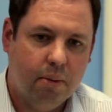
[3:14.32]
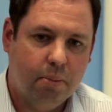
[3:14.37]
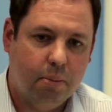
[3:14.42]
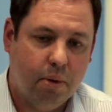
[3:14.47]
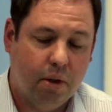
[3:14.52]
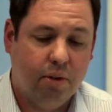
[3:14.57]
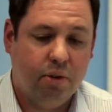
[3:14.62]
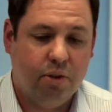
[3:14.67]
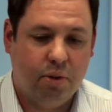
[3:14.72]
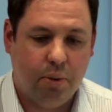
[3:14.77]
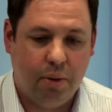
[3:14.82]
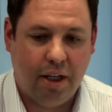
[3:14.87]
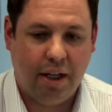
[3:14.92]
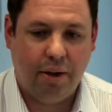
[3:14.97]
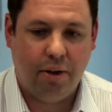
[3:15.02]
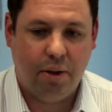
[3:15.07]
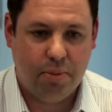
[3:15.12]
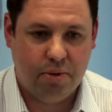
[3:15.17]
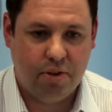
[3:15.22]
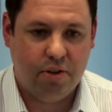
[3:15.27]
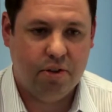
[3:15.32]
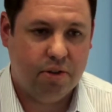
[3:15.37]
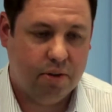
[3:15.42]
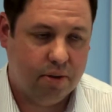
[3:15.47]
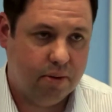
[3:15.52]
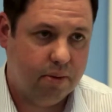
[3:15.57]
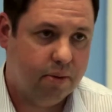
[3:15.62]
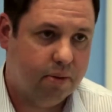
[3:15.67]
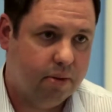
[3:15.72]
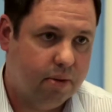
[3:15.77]
But obviously, we're now in a
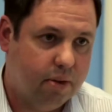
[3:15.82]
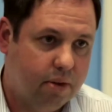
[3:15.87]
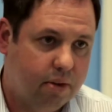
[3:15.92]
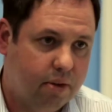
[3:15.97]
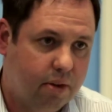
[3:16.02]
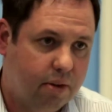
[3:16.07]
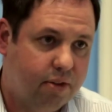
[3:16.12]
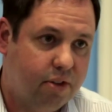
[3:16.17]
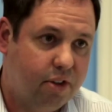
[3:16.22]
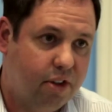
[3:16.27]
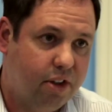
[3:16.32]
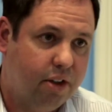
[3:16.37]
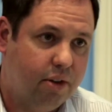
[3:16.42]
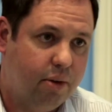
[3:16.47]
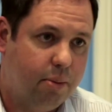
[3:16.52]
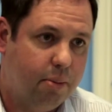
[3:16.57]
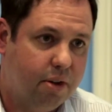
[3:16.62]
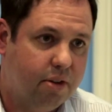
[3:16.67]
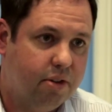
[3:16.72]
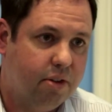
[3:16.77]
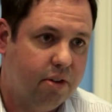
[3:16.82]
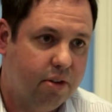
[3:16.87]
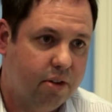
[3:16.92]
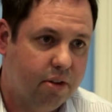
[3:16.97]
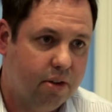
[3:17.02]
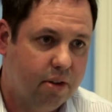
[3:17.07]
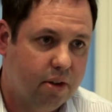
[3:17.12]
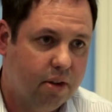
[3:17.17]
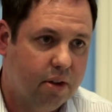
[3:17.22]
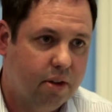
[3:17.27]
position, after a year in
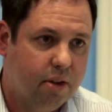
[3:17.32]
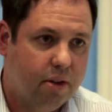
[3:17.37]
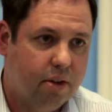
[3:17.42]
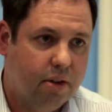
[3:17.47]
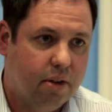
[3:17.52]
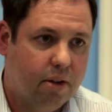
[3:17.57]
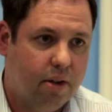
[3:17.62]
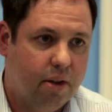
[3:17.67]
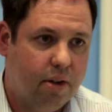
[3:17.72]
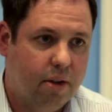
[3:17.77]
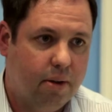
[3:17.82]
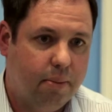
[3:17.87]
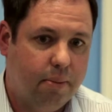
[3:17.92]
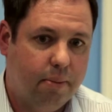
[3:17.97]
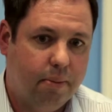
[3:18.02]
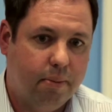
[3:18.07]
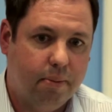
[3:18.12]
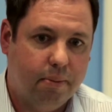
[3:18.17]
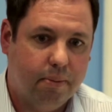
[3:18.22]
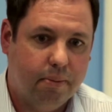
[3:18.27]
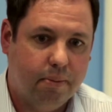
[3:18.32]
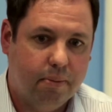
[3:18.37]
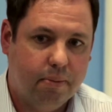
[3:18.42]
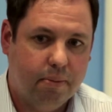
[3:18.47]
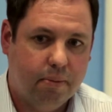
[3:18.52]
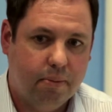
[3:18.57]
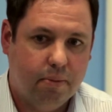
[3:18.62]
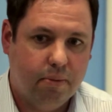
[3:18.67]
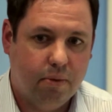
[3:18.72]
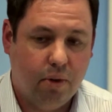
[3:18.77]
business,
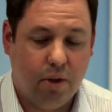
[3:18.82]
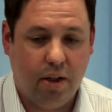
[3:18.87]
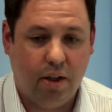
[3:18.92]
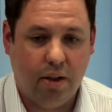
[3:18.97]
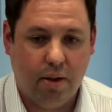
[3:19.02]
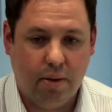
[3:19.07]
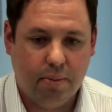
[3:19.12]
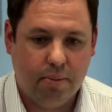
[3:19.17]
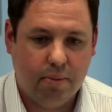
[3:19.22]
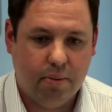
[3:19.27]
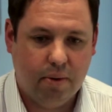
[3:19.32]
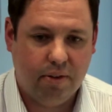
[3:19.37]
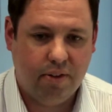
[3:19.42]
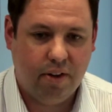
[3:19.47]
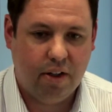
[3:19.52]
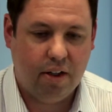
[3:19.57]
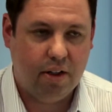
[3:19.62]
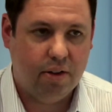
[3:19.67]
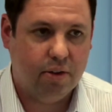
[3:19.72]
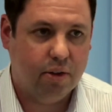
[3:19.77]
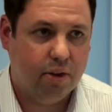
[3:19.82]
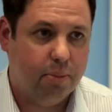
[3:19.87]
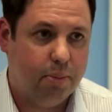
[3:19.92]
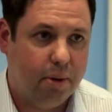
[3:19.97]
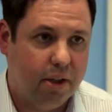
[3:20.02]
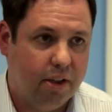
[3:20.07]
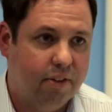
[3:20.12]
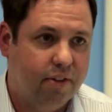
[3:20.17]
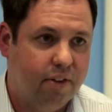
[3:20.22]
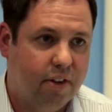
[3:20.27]
running a fairly sort of
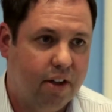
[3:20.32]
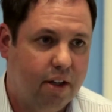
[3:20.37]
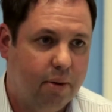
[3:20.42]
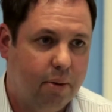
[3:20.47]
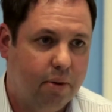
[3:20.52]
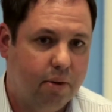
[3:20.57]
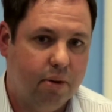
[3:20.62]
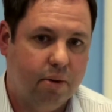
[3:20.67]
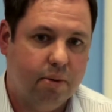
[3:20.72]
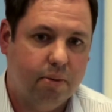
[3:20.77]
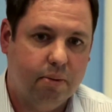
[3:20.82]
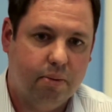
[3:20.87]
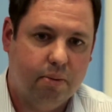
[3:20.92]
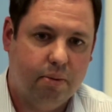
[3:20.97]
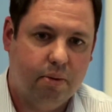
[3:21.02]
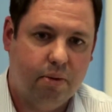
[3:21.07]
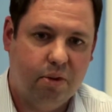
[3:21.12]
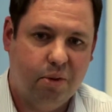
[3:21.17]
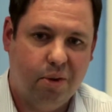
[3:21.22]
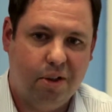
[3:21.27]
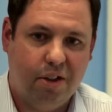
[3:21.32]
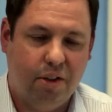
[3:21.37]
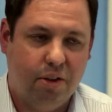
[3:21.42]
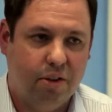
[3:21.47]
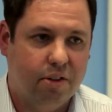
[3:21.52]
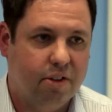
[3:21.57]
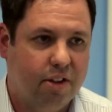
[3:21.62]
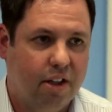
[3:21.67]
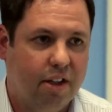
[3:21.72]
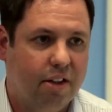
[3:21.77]
big affair. We've got
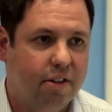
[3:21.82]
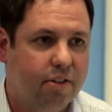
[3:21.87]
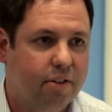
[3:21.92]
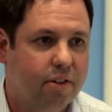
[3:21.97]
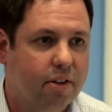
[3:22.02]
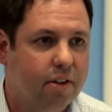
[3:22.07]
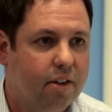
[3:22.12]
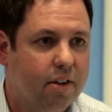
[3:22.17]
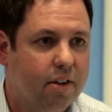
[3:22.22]
20-odd staff.